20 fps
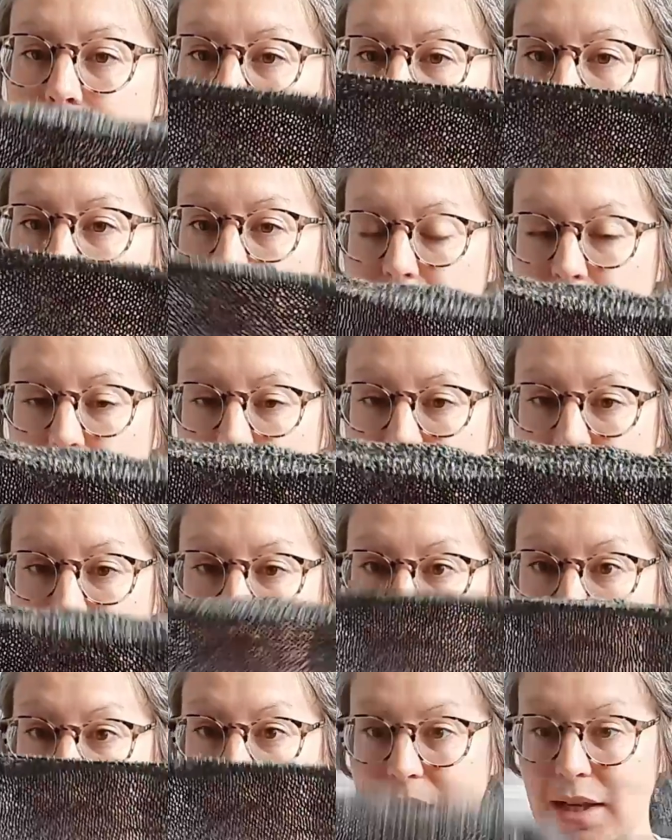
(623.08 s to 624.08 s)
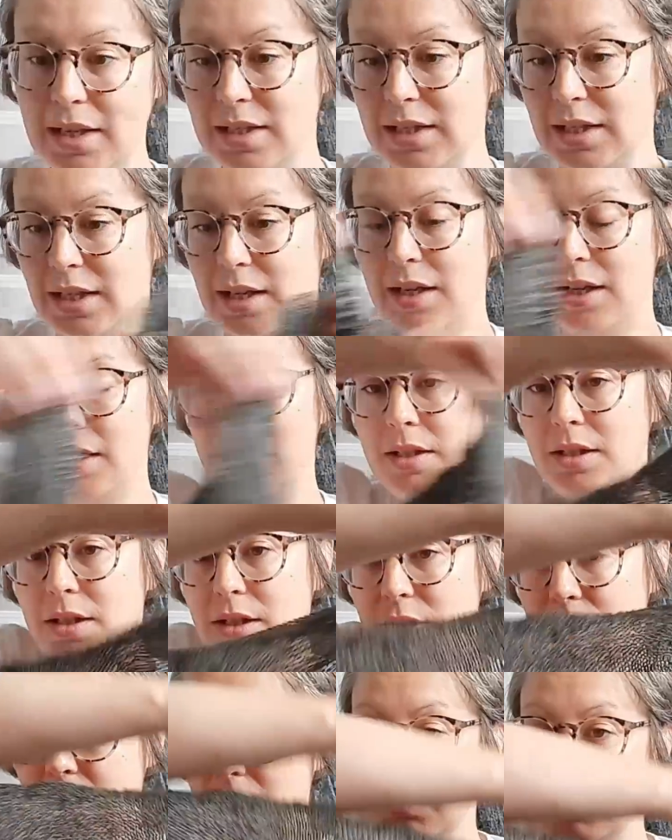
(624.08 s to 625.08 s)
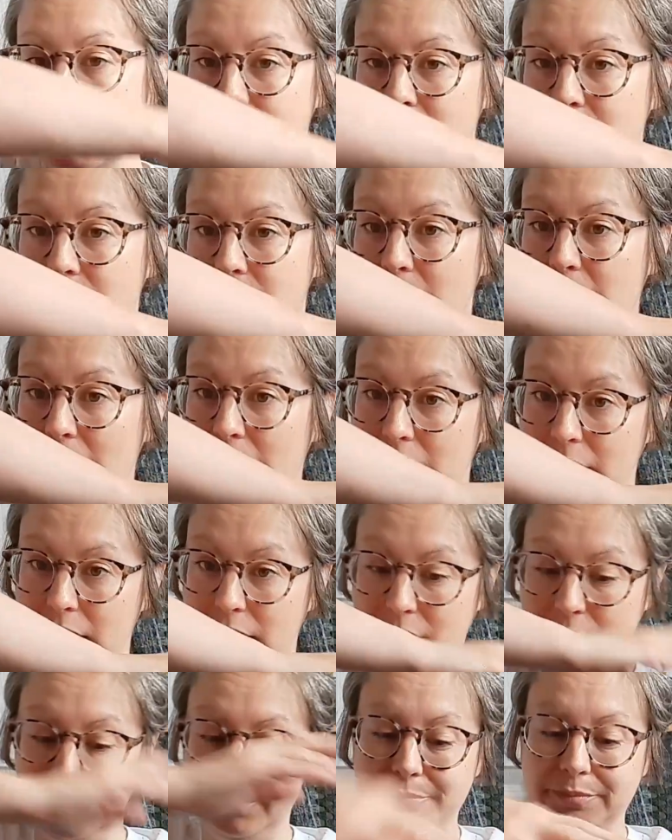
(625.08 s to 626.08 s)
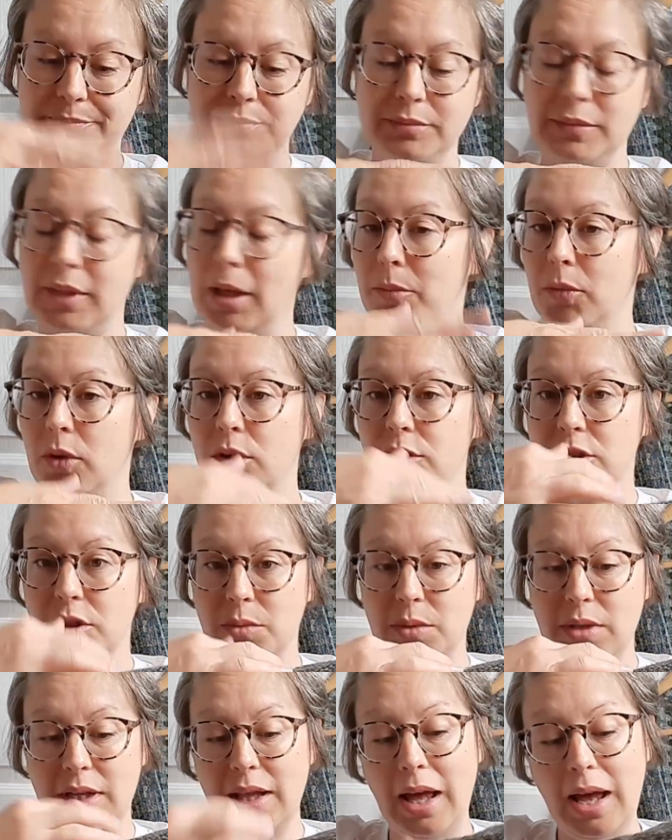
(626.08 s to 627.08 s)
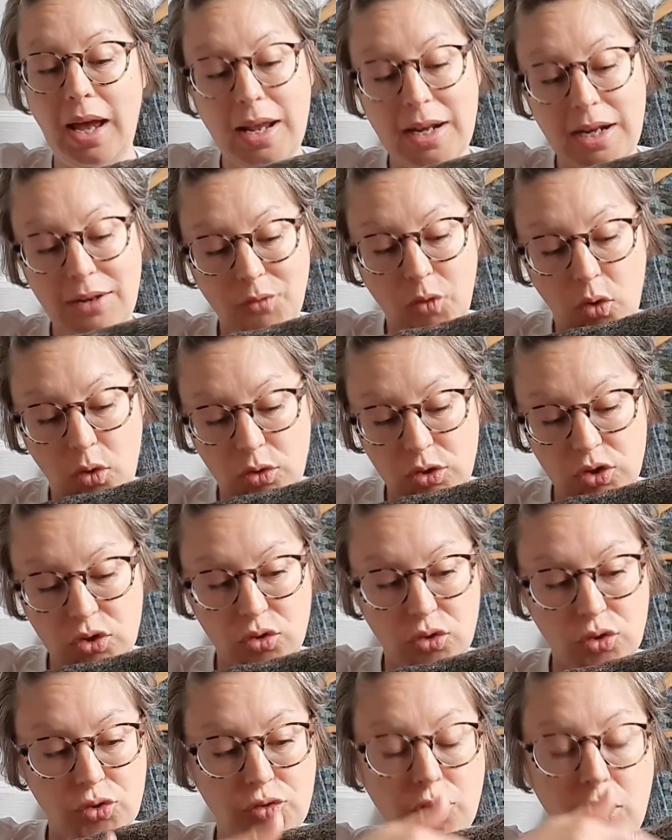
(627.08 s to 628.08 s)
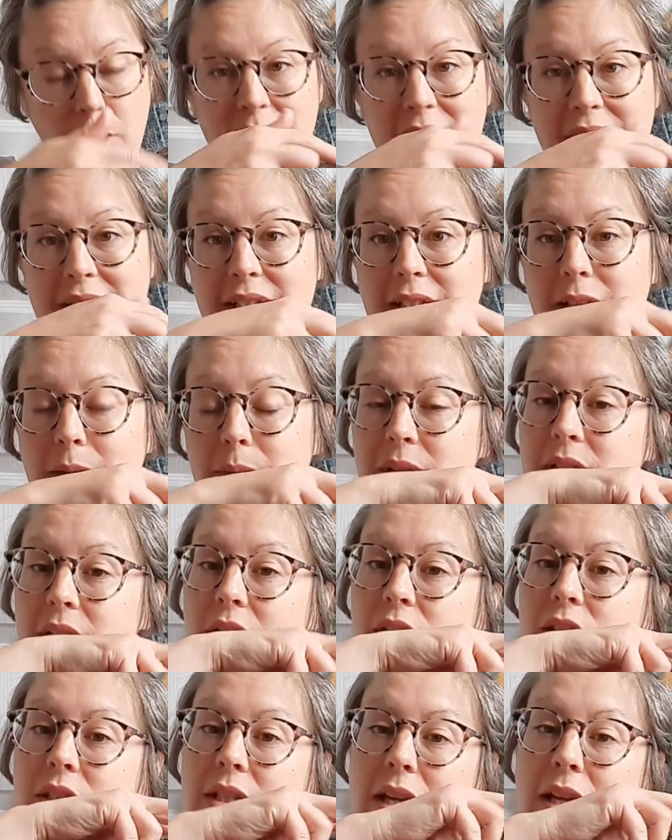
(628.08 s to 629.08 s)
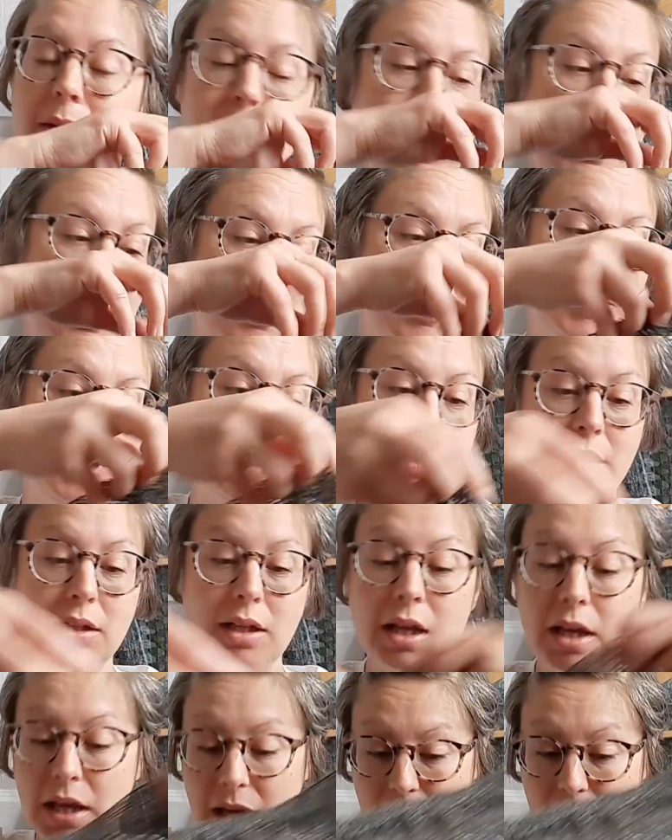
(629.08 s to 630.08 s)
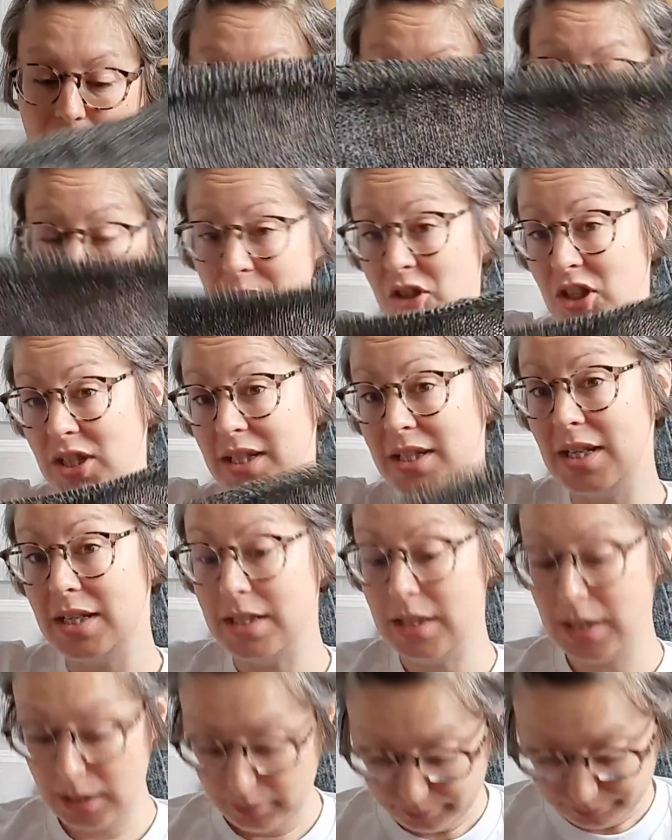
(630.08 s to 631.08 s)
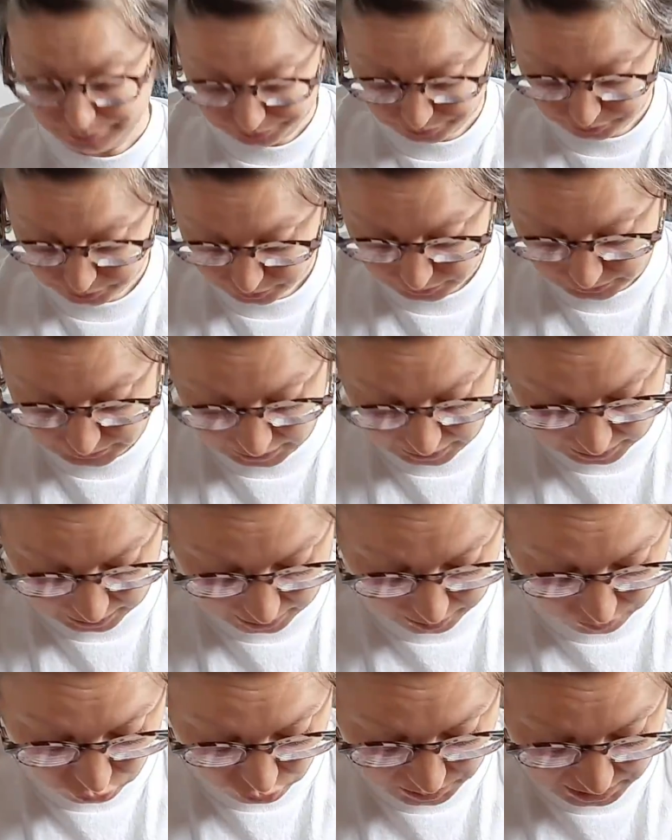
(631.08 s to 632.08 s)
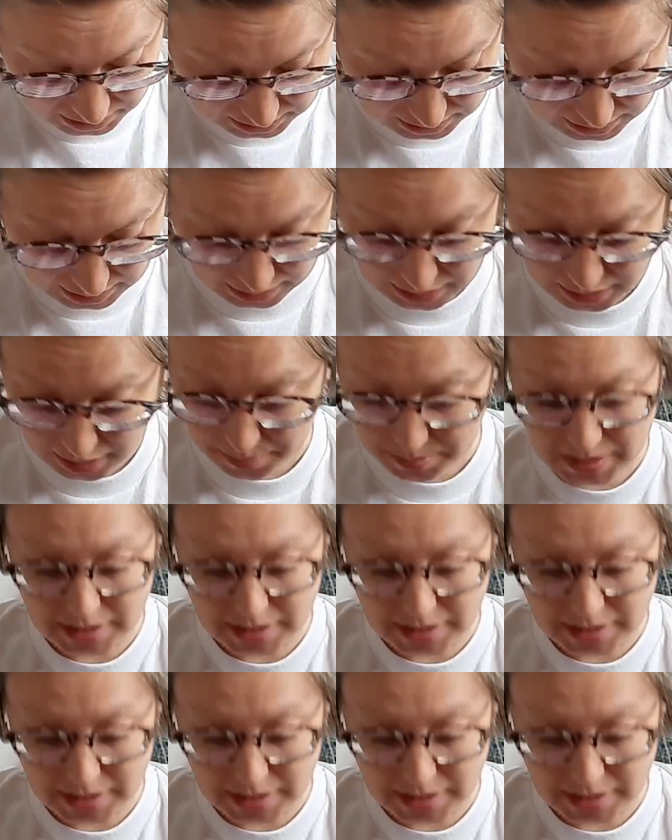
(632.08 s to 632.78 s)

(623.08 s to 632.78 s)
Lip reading: you don't use the stockinette side, you use the back. I'm not doing it that. And I've also dropped the slip stitch seam down the middle. I am just knitting, and at the moment I am